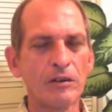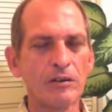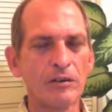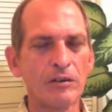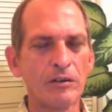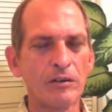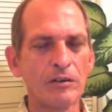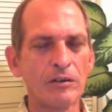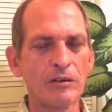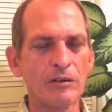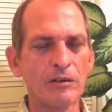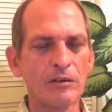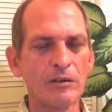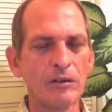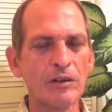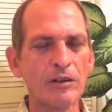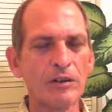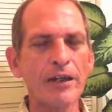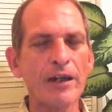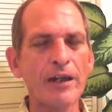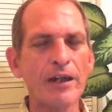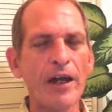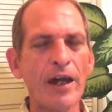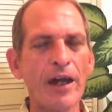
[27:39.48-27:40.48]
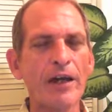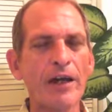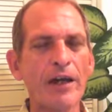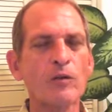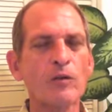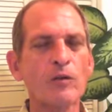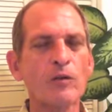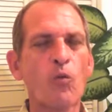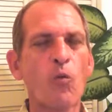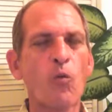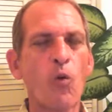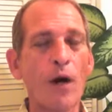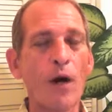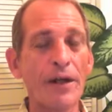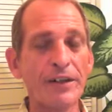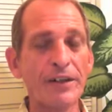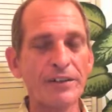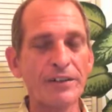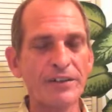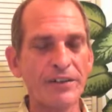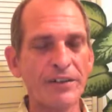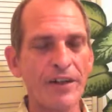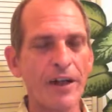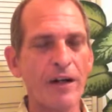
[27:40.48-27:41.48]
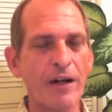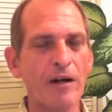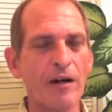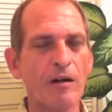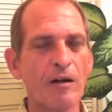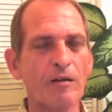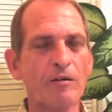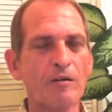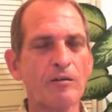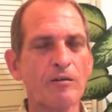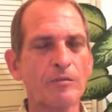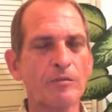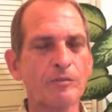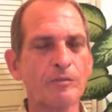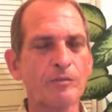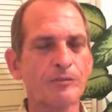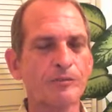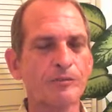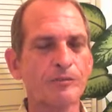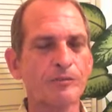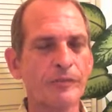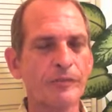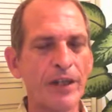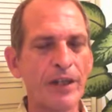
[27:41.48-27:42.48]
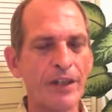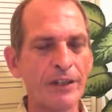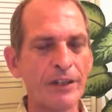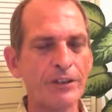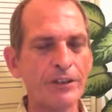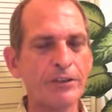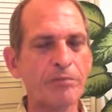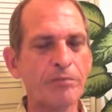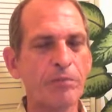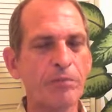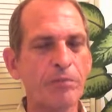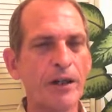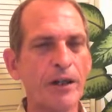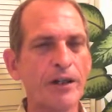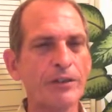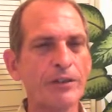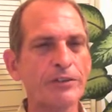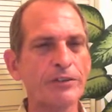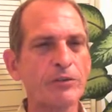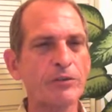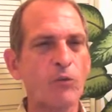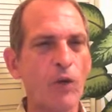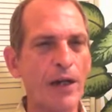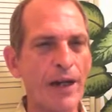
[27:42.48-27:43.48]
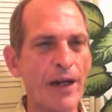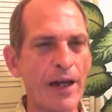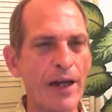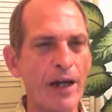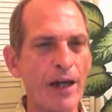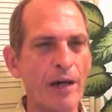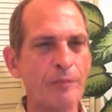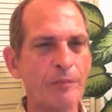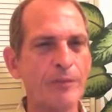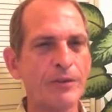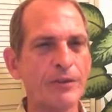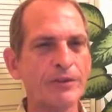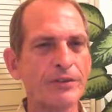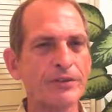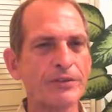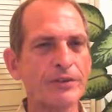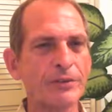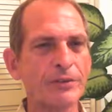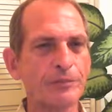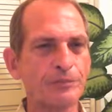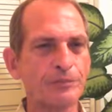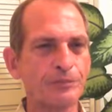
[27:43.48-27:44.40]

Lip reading: look at what is there in its place. What happens?